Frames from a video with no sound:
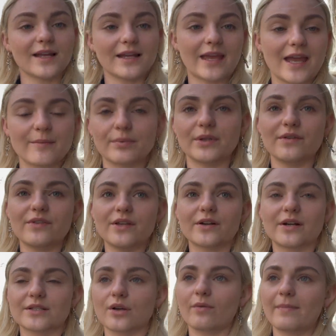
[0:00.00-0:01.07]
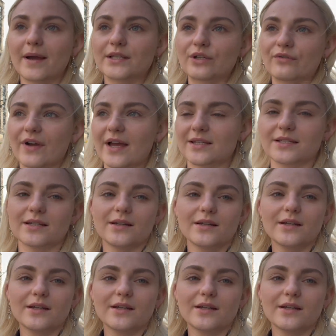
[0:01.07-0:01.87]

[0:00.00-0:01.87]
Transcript: I can't believe the year has gone by so fast.